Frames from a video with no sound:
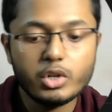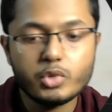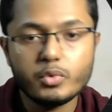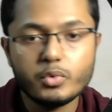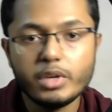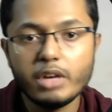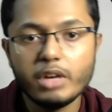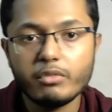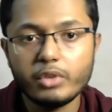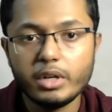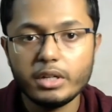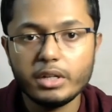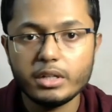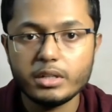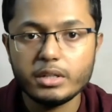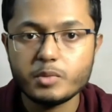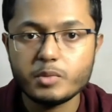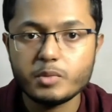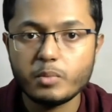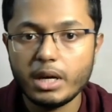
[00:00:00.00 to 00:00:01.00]
because we have
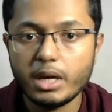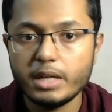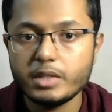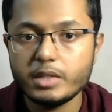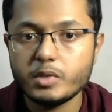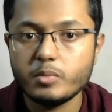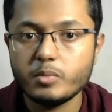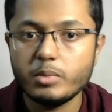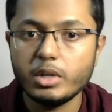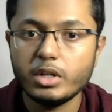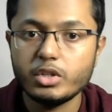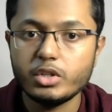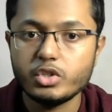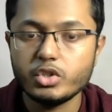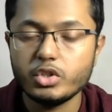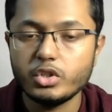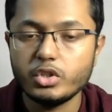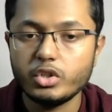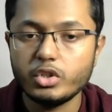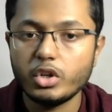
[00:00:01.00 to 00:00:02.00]
created the sprites
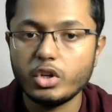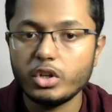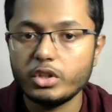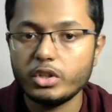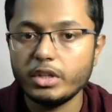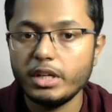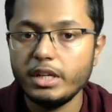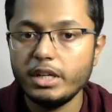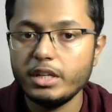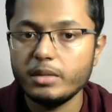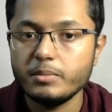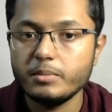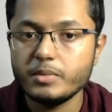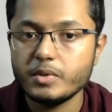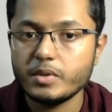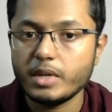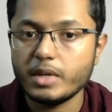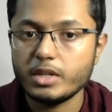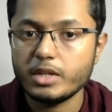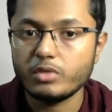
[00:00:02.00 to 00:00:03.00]
but not the
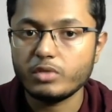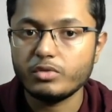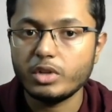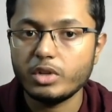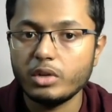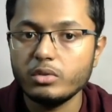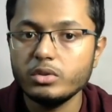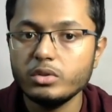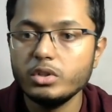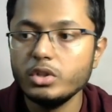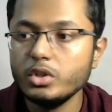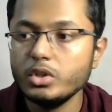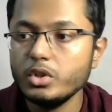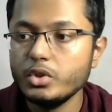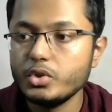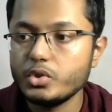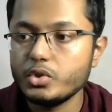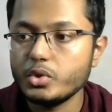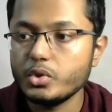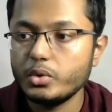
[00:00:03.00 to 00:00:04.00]
enums as of now.
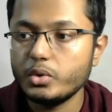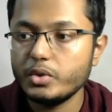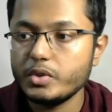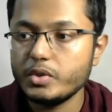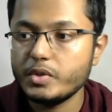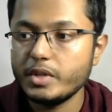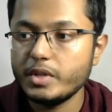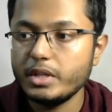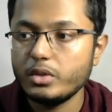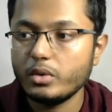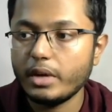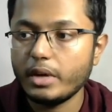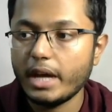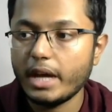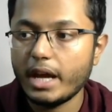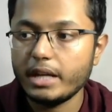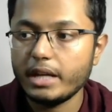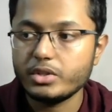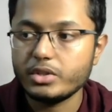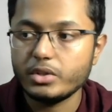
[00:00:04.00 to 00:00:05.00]
So this hero
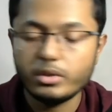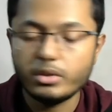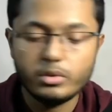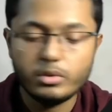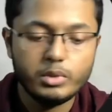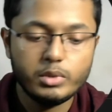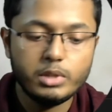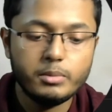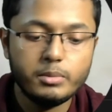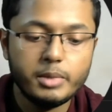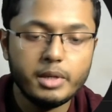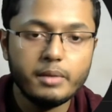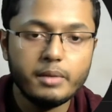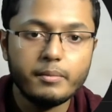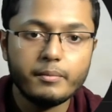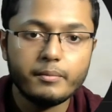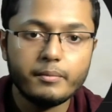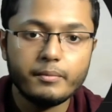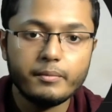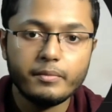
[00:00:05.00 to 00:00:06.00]
character will
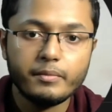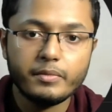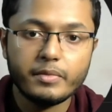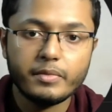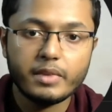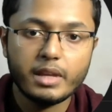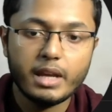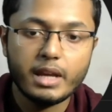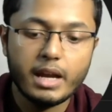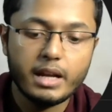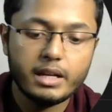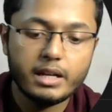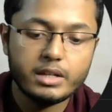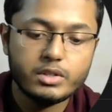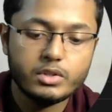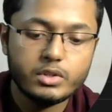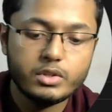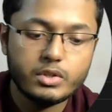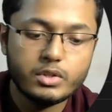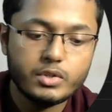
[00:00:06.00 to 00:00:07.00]
be
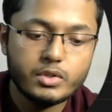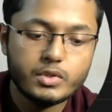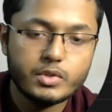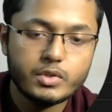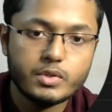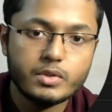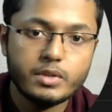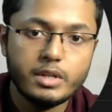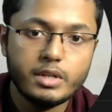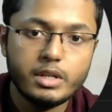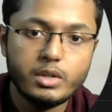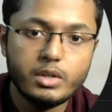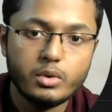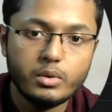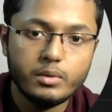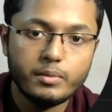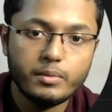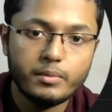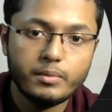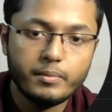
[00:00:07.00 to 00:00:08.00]
characters
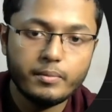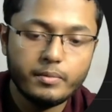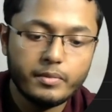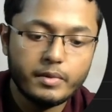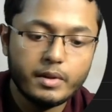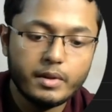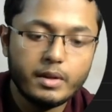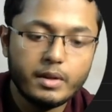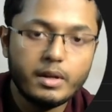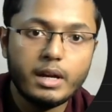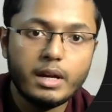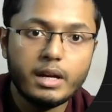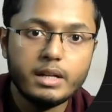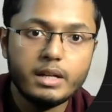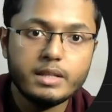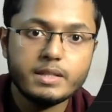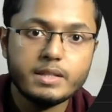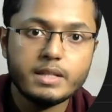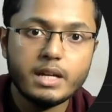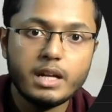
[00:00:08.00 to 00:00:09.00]
hero,
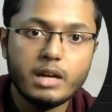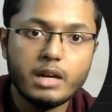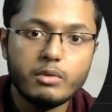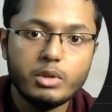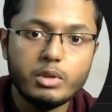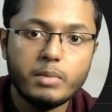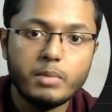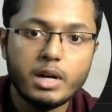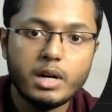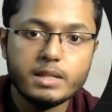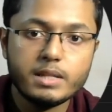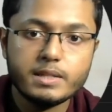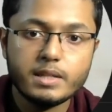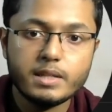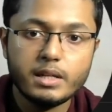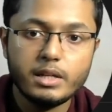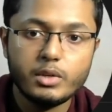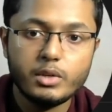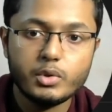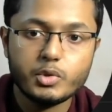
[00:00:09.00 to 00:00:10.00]
and inside I will
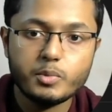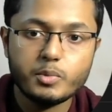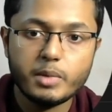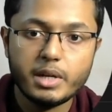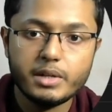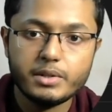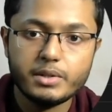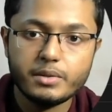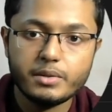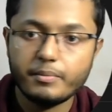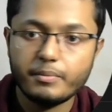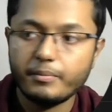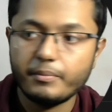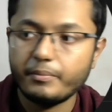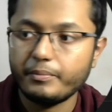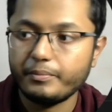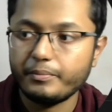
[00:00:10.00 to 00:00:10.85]
pass the hero sprite,